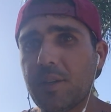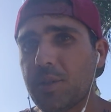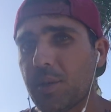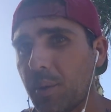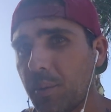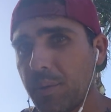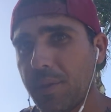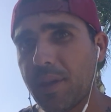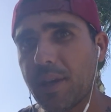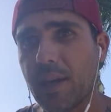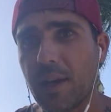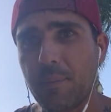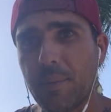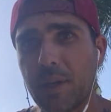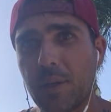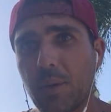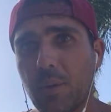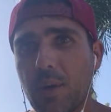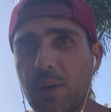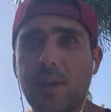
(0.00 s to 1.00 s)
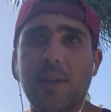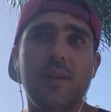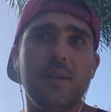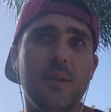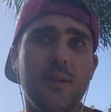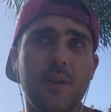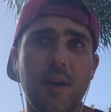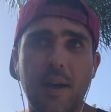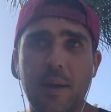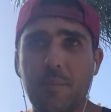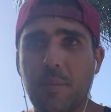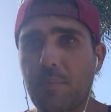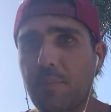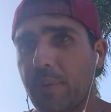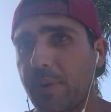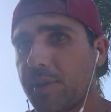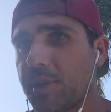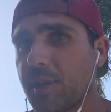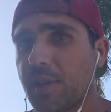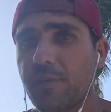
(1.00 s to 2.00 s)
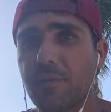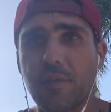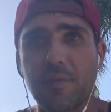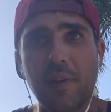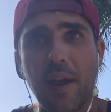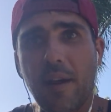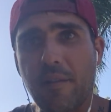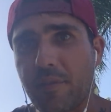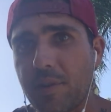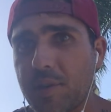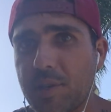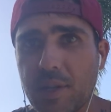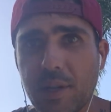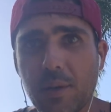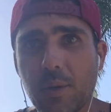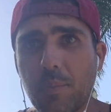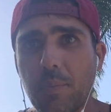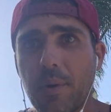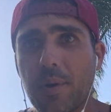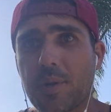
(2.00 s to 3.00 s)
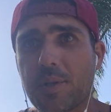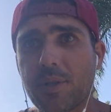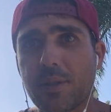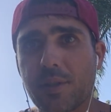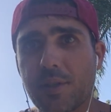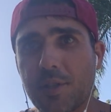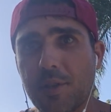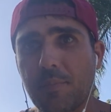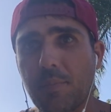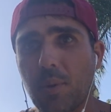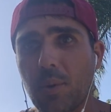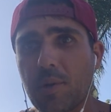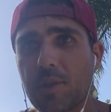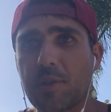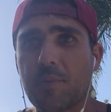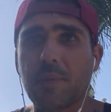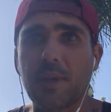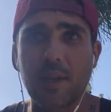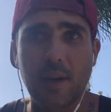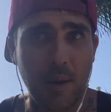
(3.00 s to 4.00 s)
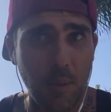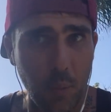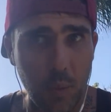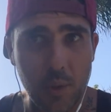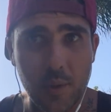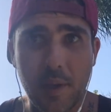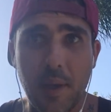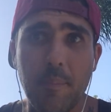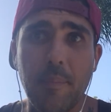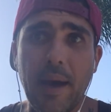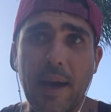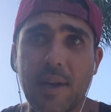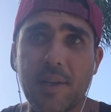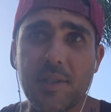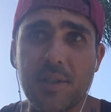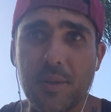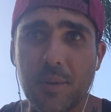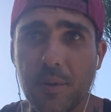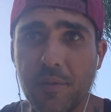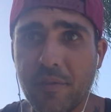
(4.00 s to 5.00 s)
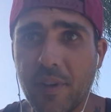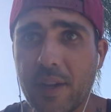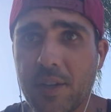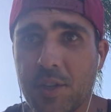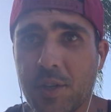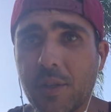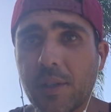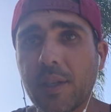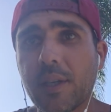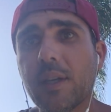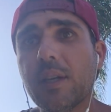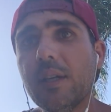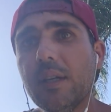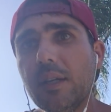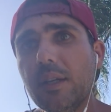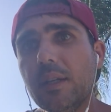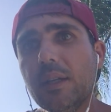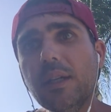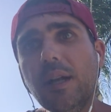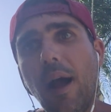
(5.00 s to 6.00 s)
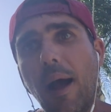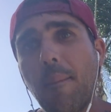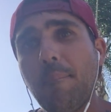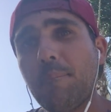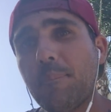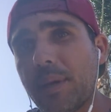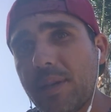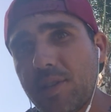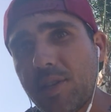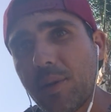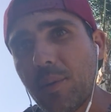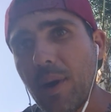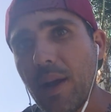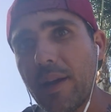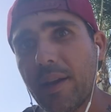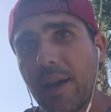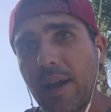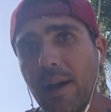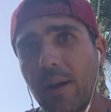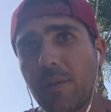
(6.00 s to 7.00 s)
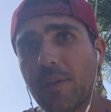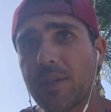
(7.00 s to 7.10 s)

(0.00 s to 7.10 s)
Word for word: Don't think I'm ignoring you. I'm appreciative of every single person that supports me, and I will get back to you eventually. I'm busy right now.